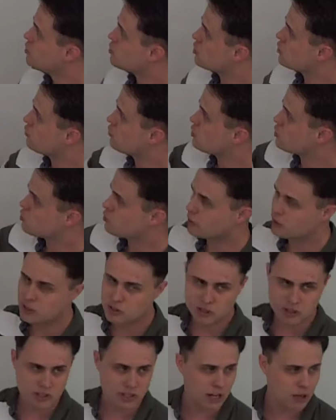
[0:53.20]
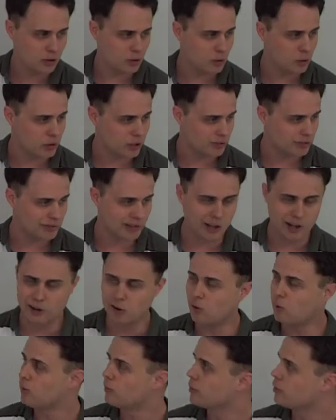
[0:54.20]
So the first one is a downloading
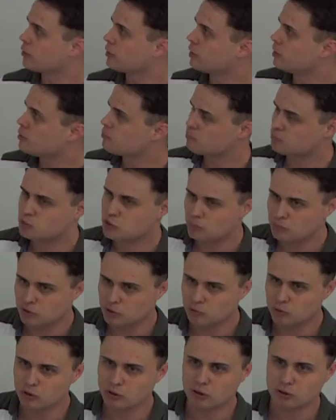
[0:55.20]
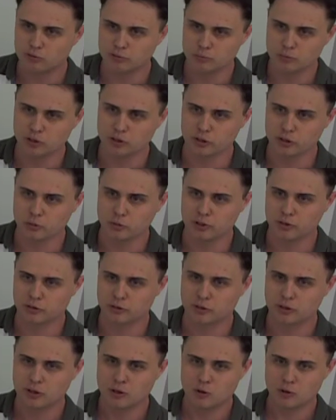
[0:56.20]
file, okay? Something we're all familiar
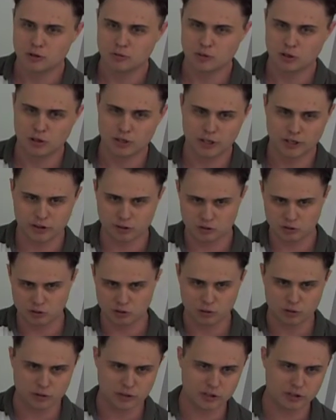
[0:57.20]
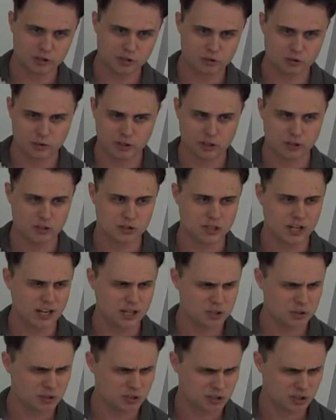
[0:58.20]
with. We've all got those loading screens.
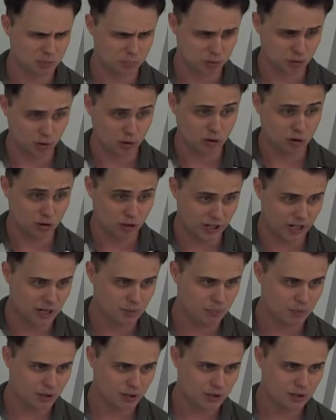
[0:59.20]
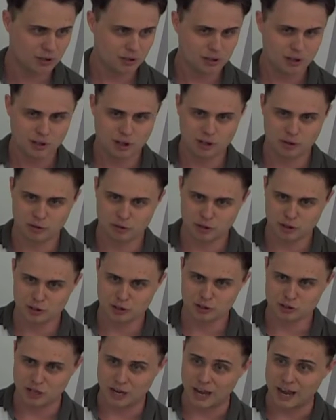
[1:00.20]
Actually, to program a thing
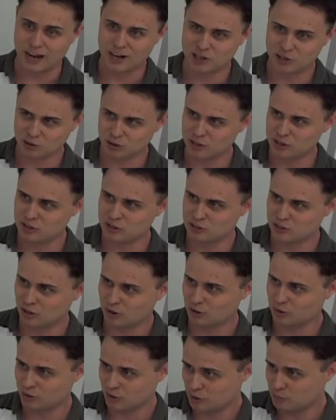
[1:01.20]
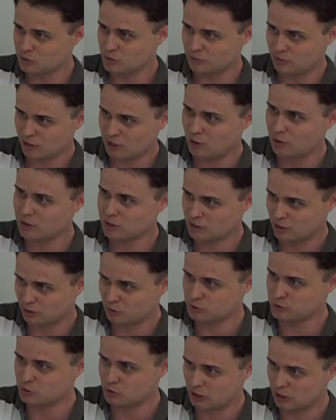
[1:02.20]
that's accurate in terms of how it
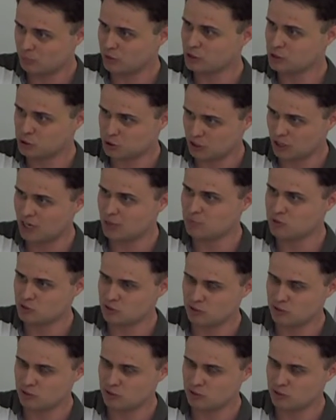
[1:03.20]
tells you how much time